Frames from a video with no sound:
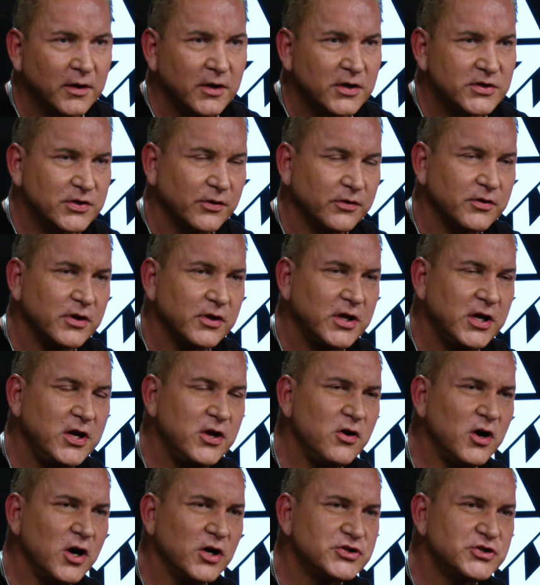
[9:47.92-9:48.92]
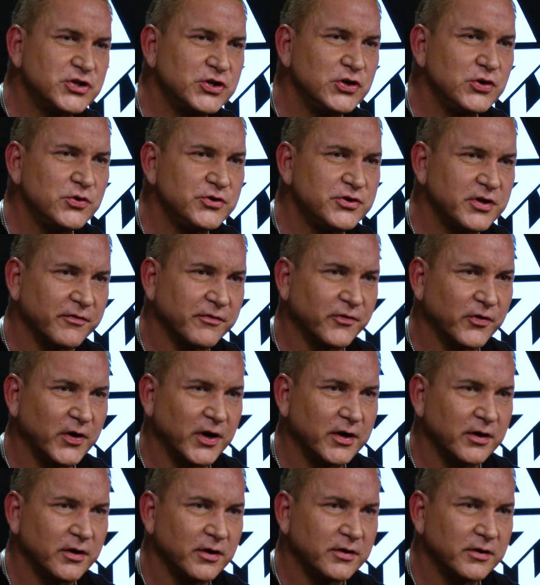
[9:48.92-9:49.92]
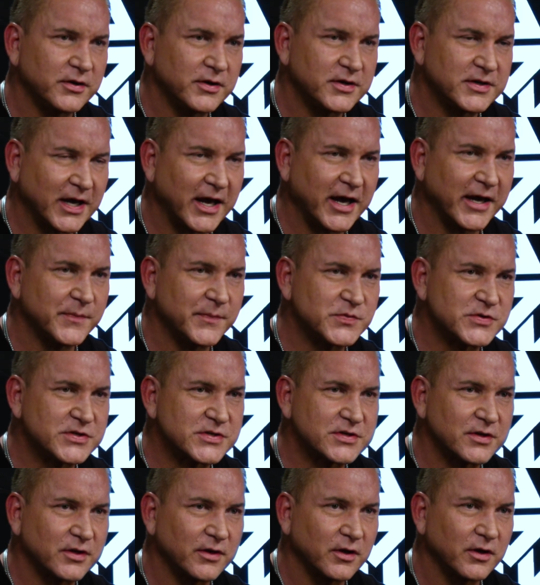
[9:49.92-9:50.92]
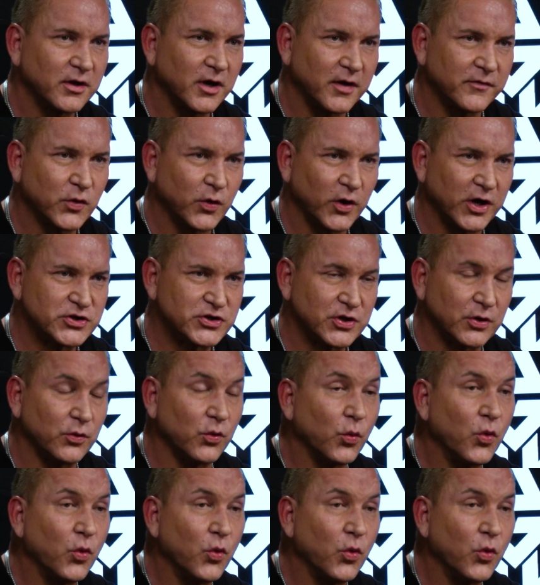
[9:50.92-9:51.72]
So here are 2 different types of question.